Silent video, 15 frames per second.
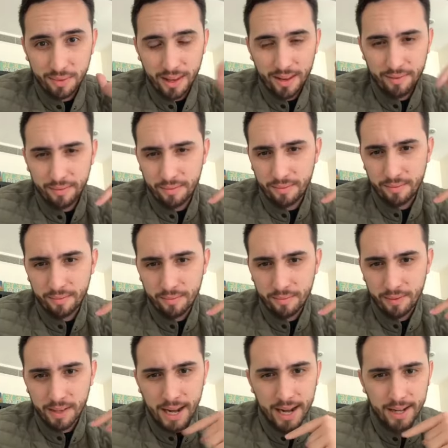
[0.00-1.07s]
have
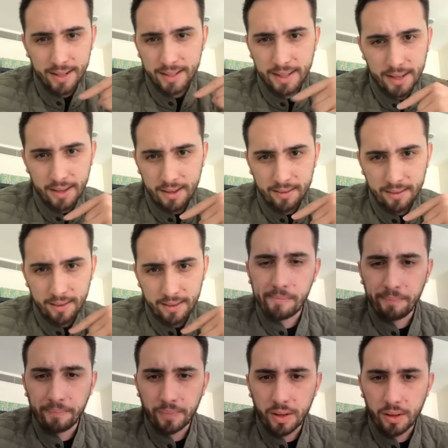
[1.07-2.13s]
sadness here.
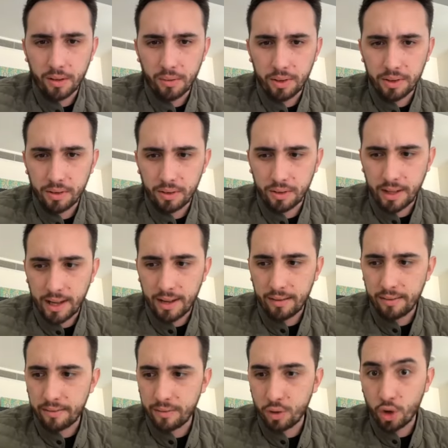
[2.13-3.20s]
We certainly
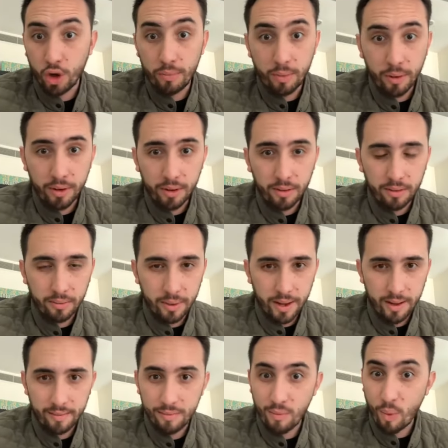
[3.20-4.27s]
have turmoil. We have
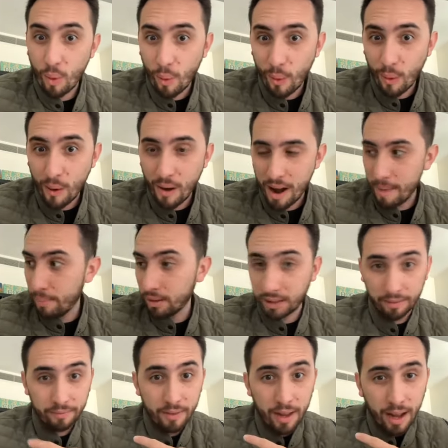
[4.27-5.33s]
war. I built
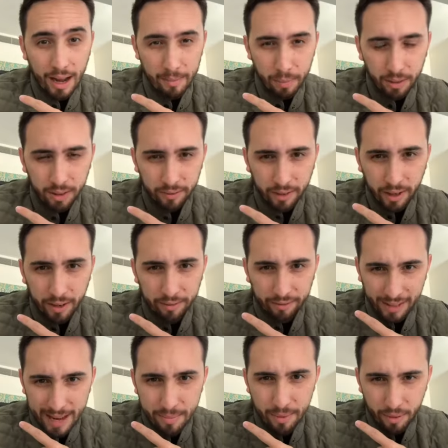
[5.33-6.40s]
a fucking
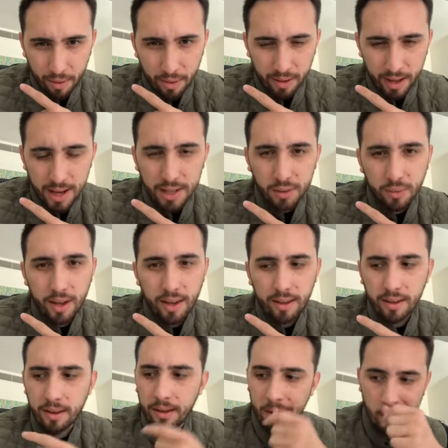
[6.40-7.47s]
flamethrower last week
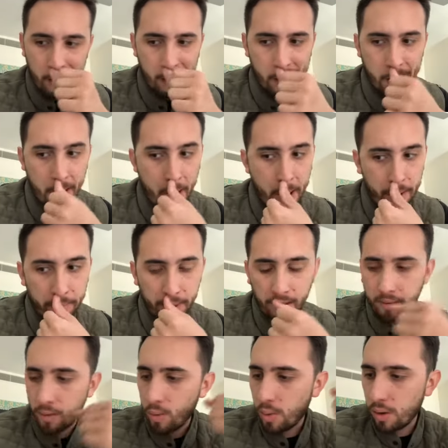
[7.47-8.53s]
in the middle of a
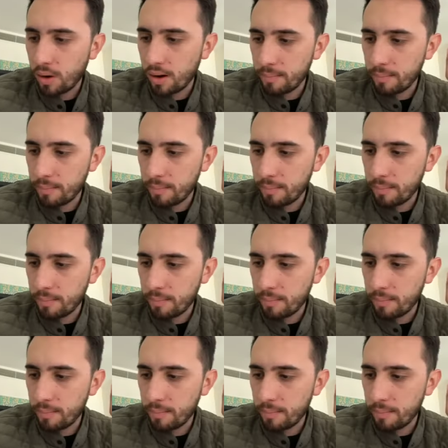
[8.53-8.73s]
war.